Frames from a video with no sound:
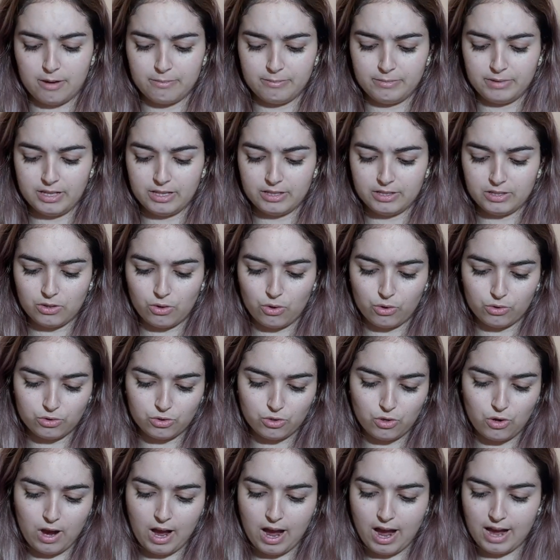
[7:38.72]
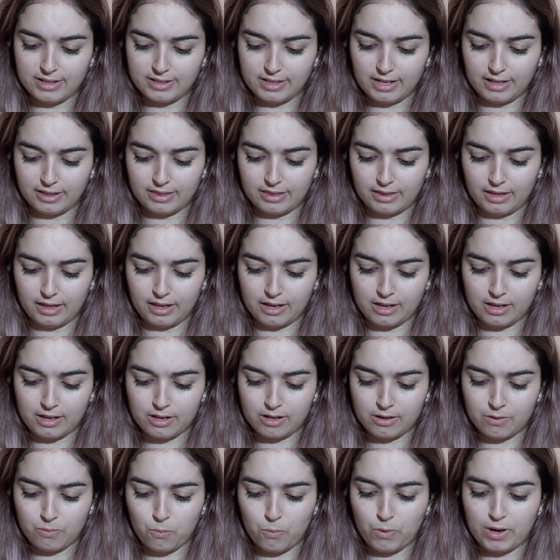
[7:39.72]
This also has, I think,
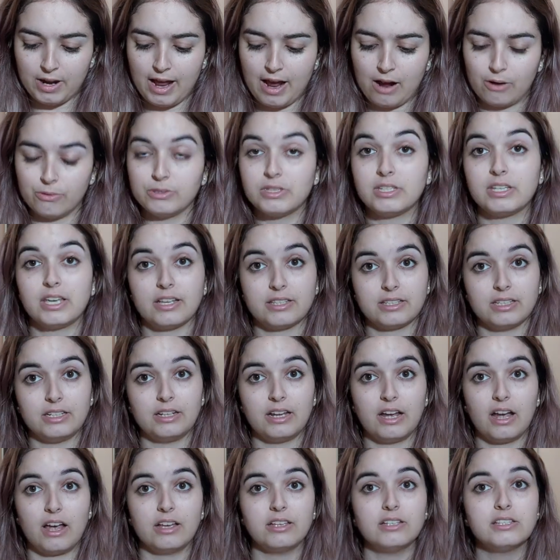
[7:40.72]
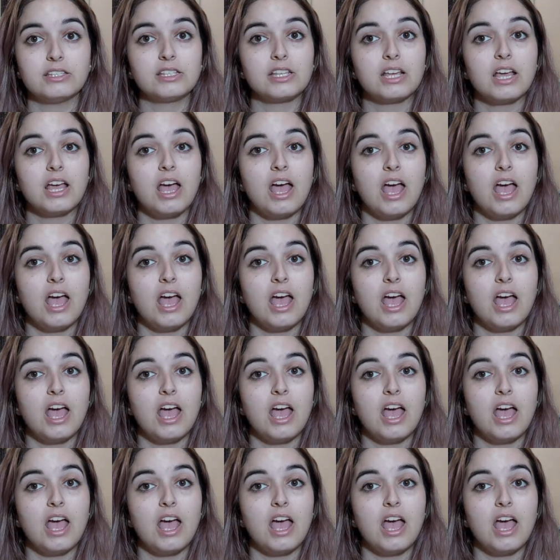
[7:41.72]
1 ounce. Yes, it does.